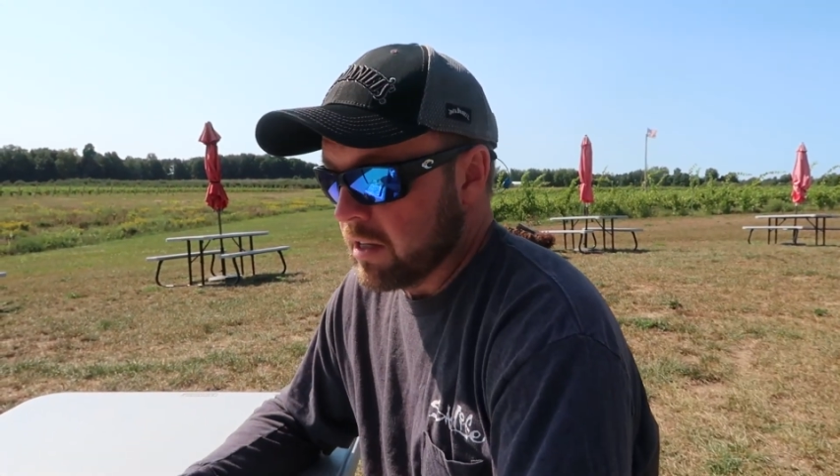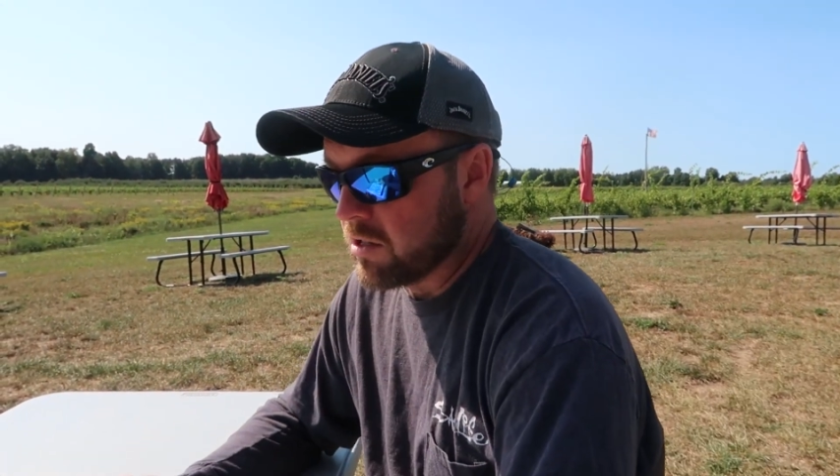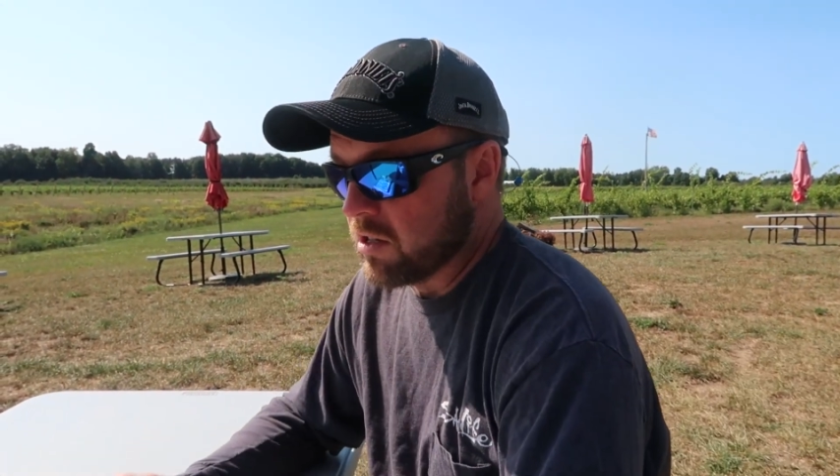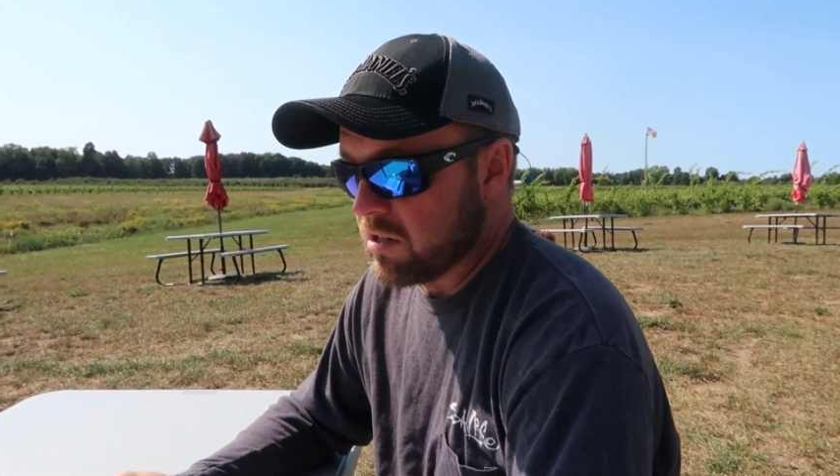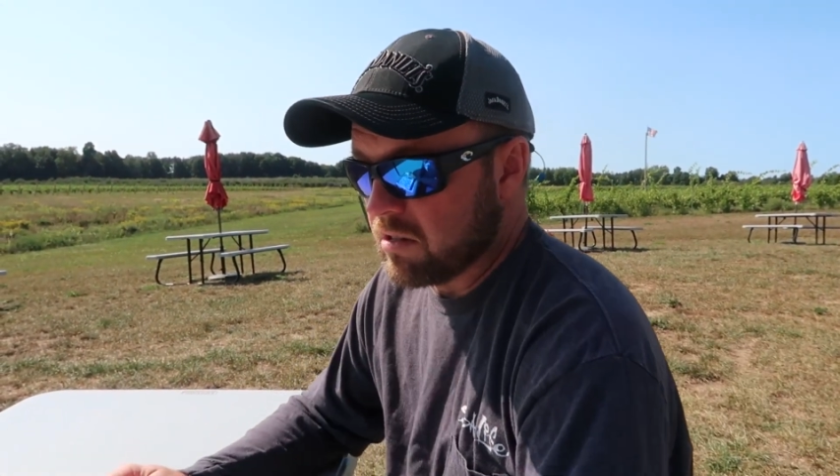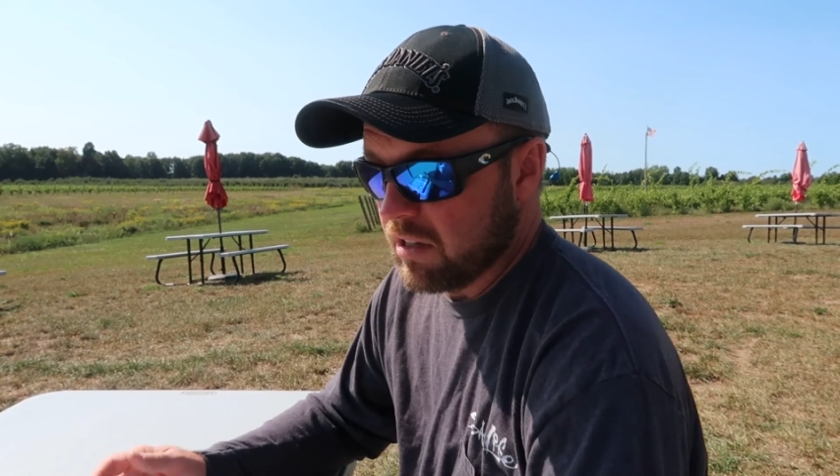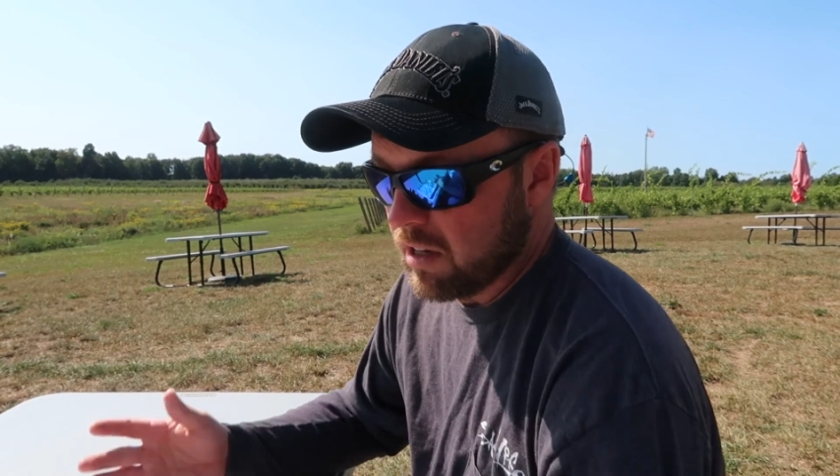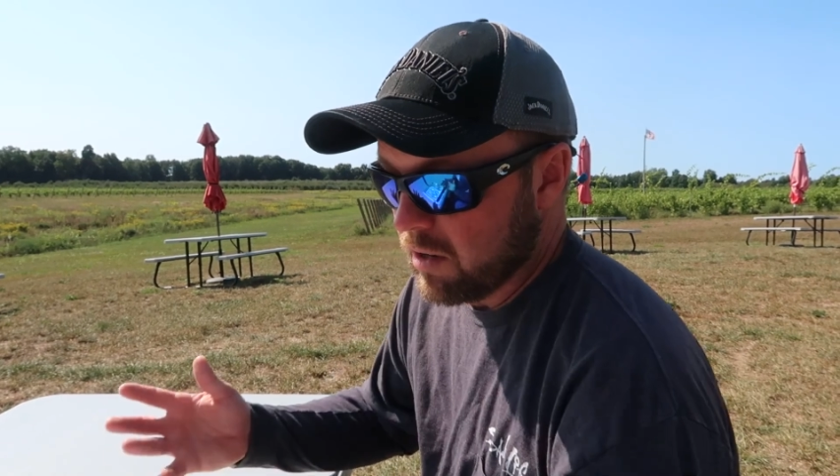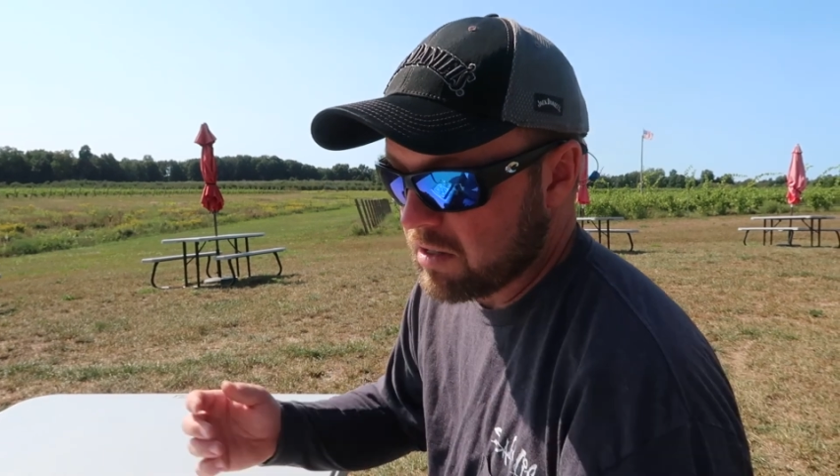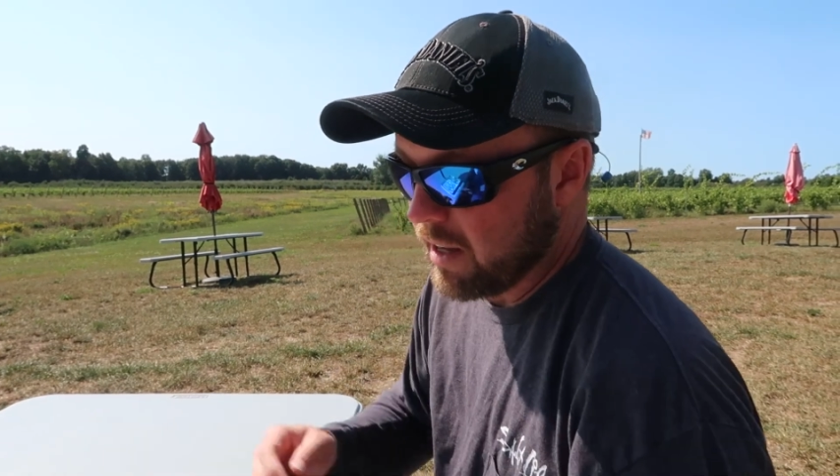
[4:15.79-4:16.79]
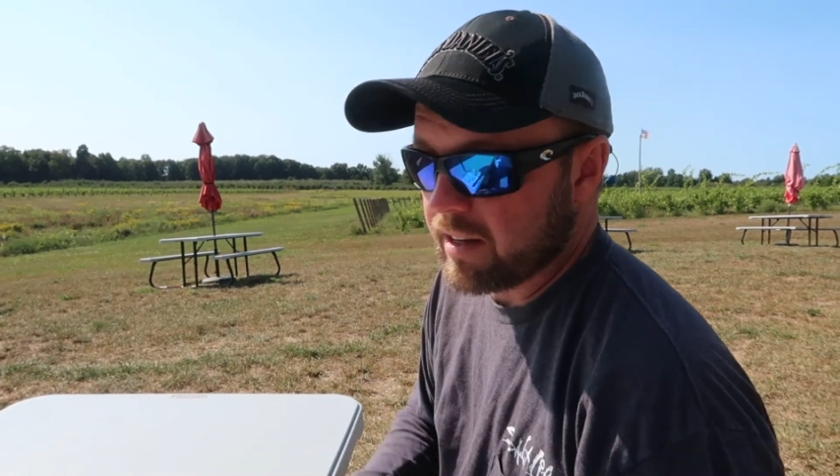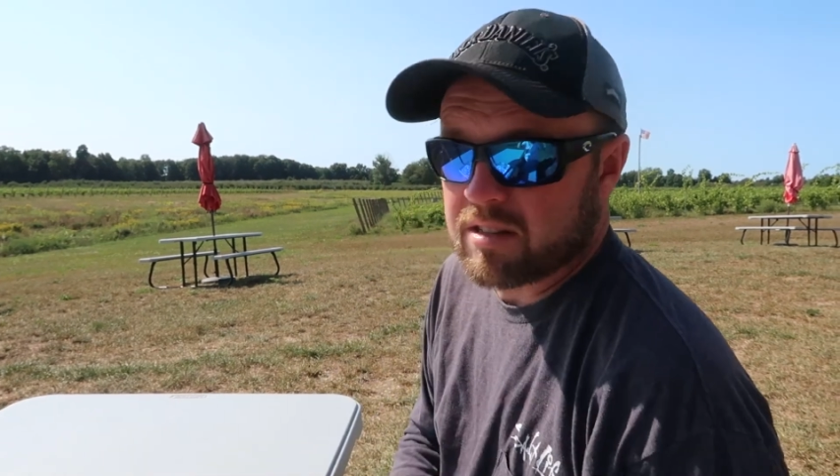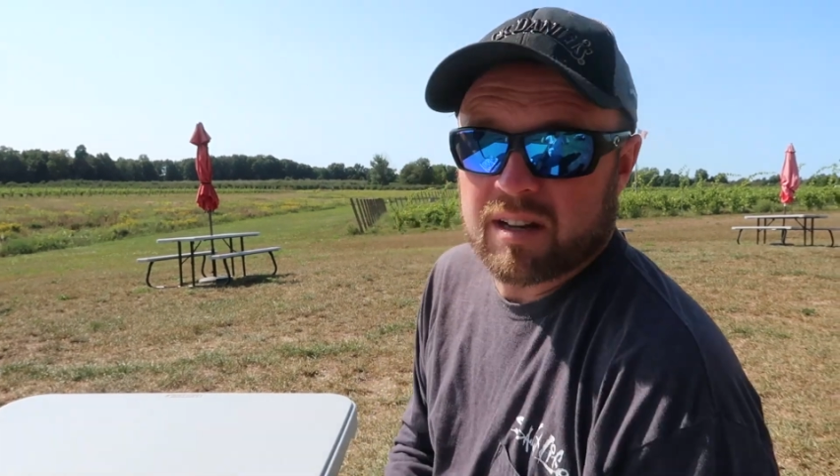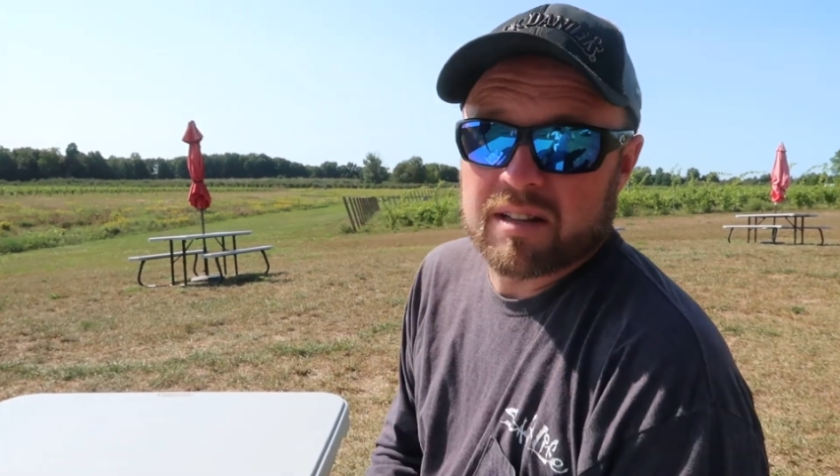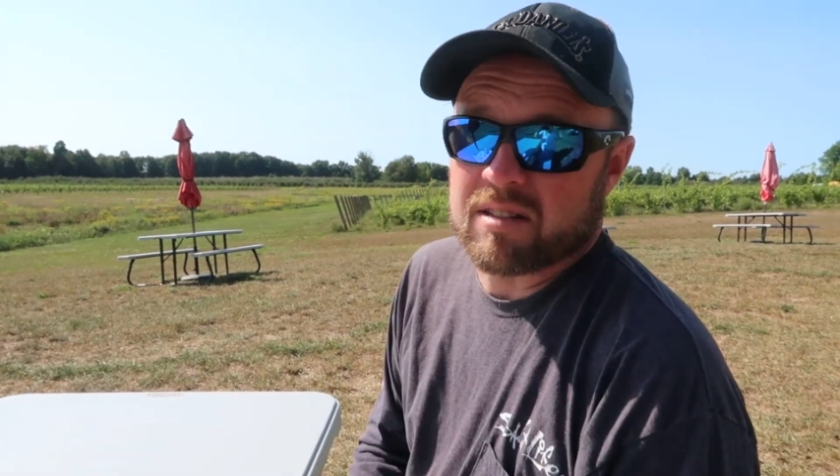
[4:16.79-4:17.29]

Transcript: It's just you know, it's like I said,